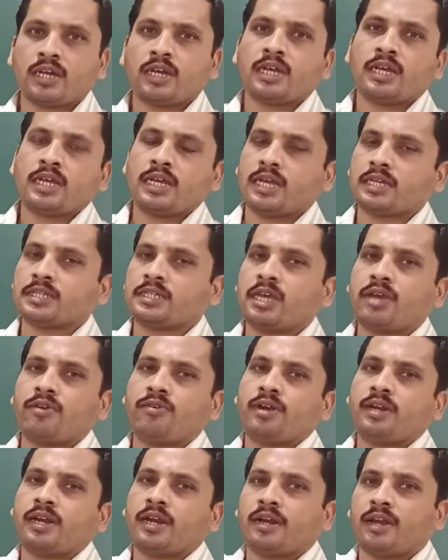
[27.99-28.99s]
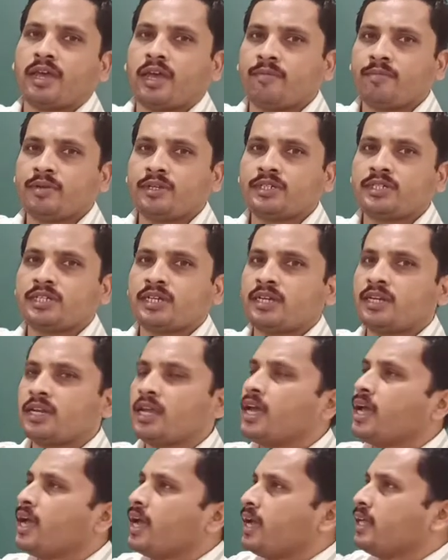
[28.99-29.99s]
SI unit and dimension,
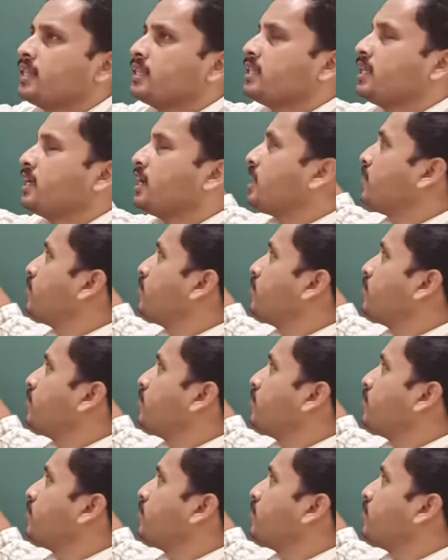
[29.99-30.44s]
and then